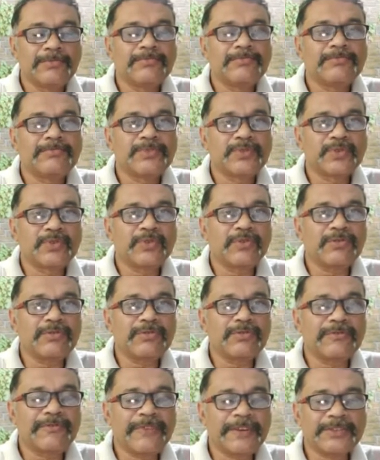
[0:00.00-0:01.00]

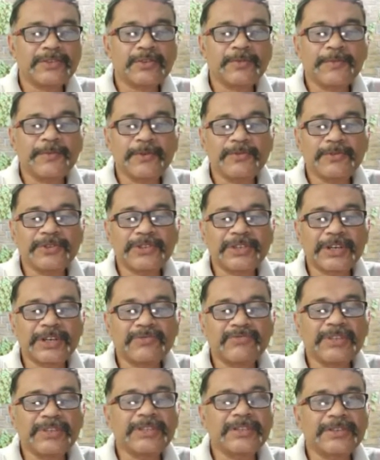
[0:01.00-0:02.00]
So first of all, we
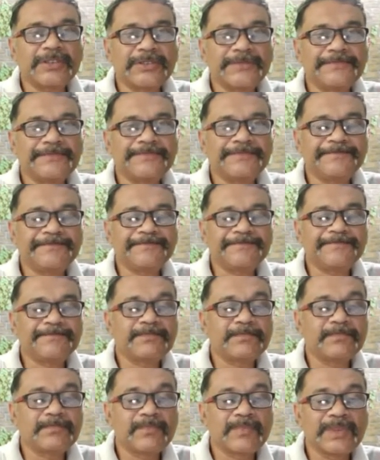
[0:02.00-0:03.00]
start with
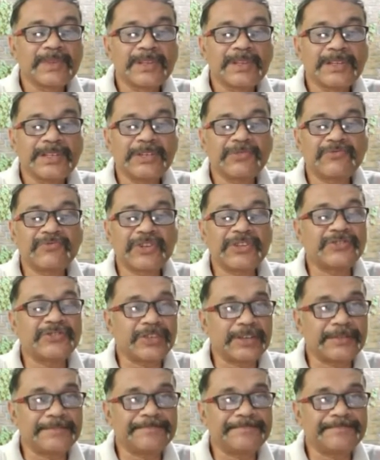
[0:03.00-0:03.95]
nutrition.